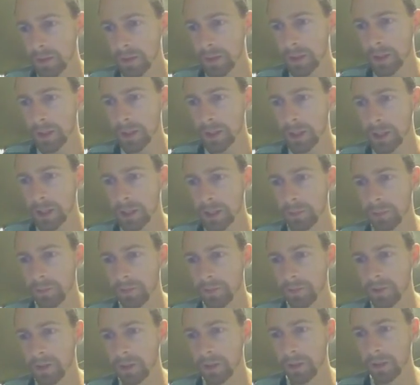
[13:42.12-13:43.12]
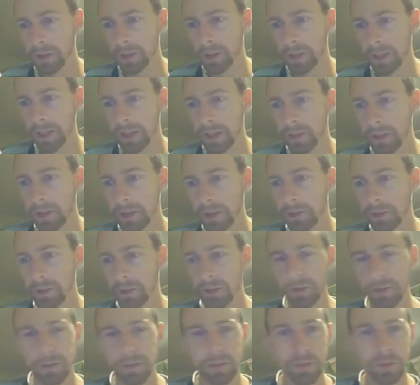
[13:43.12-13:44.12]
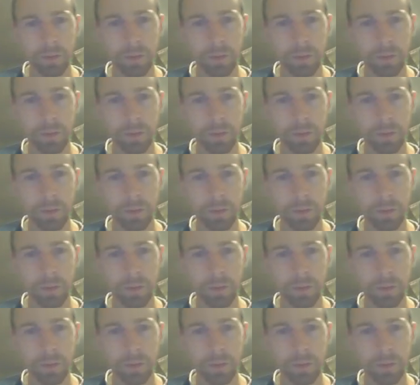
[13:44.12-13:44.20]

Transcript: Um, still on layer 11 is